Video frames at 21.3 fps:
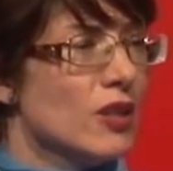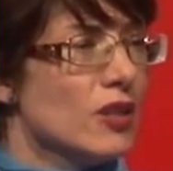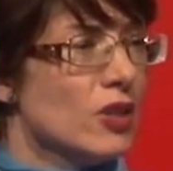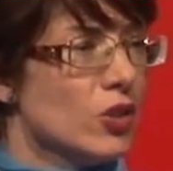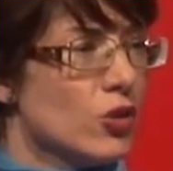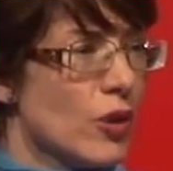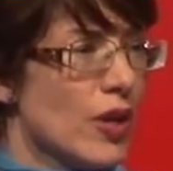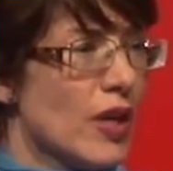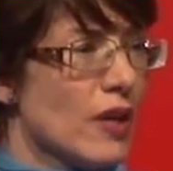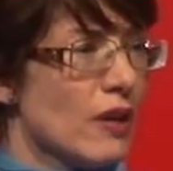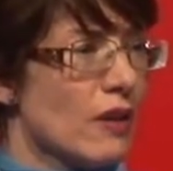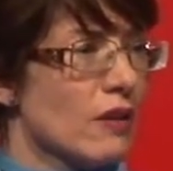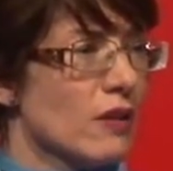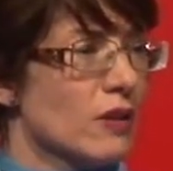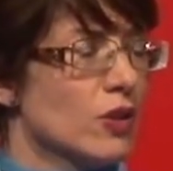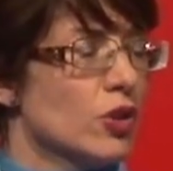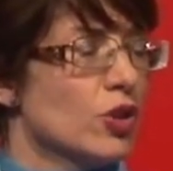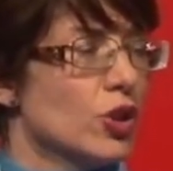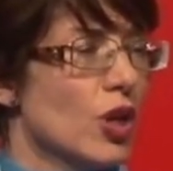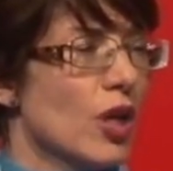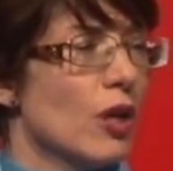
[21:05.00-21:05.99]
strength
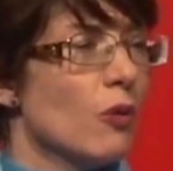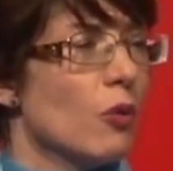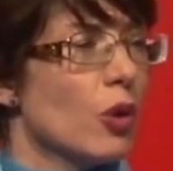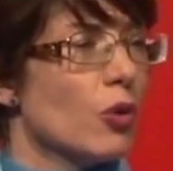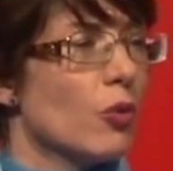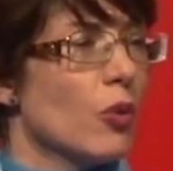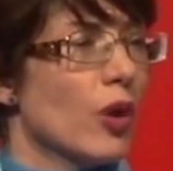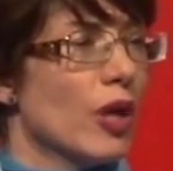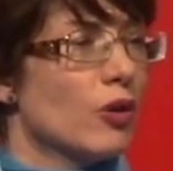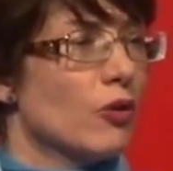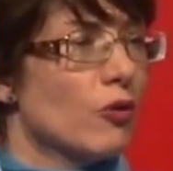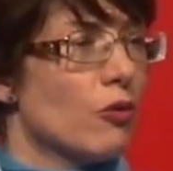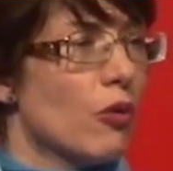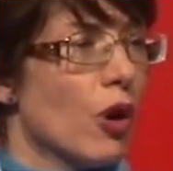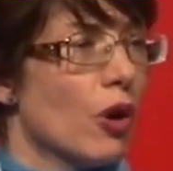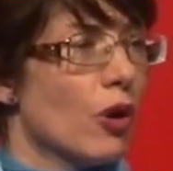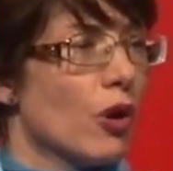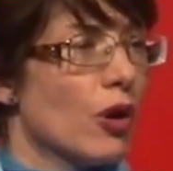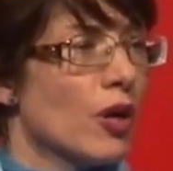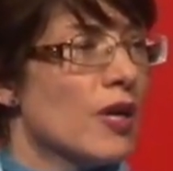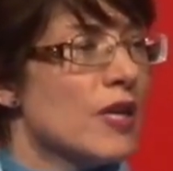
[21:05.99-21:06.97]
to share what went
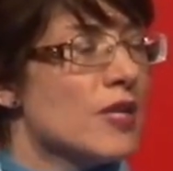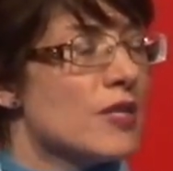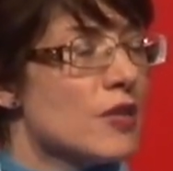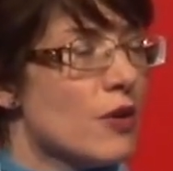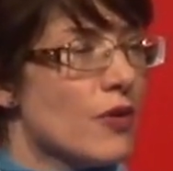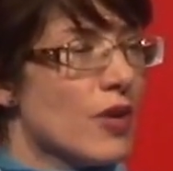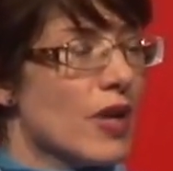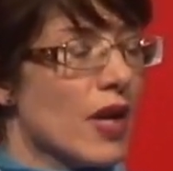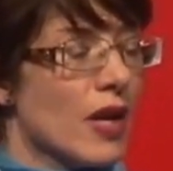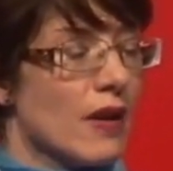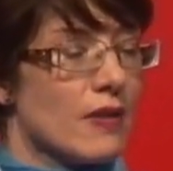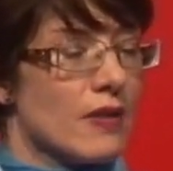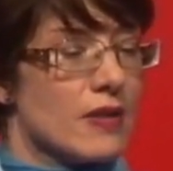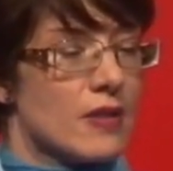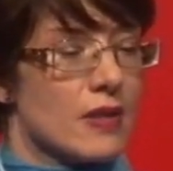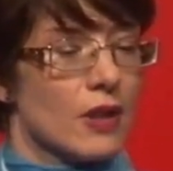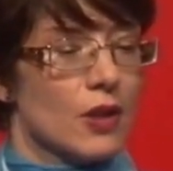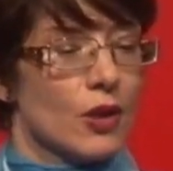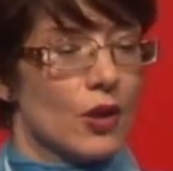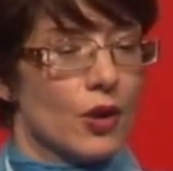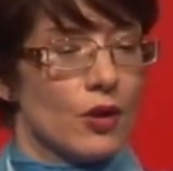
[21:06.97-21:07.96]
wrong so that others
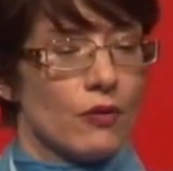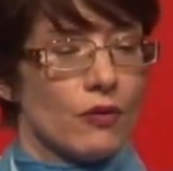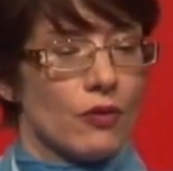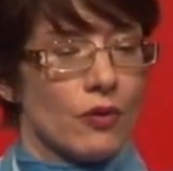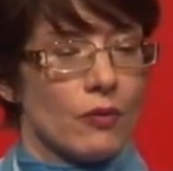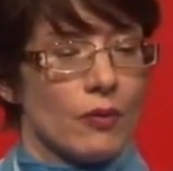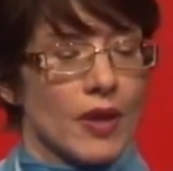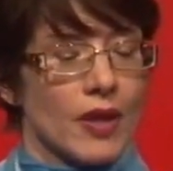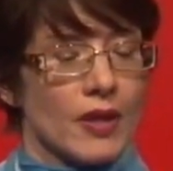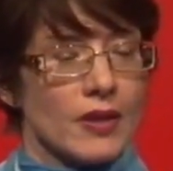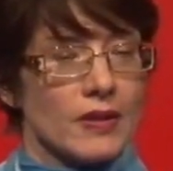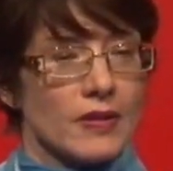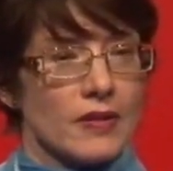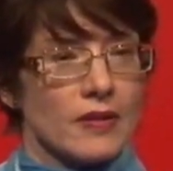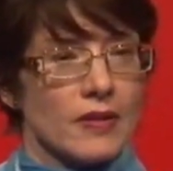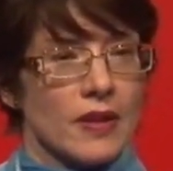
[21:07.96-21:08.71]
can learn from that.